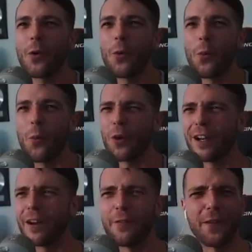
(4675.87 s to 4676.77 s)
We're
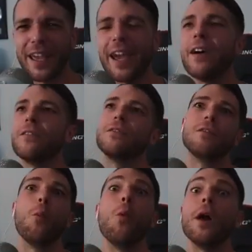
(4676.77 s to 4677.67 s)
gonna fight. Yeah,
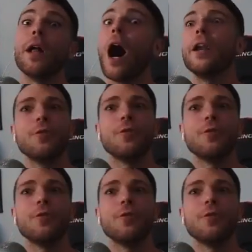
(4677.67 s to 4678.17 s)
100%.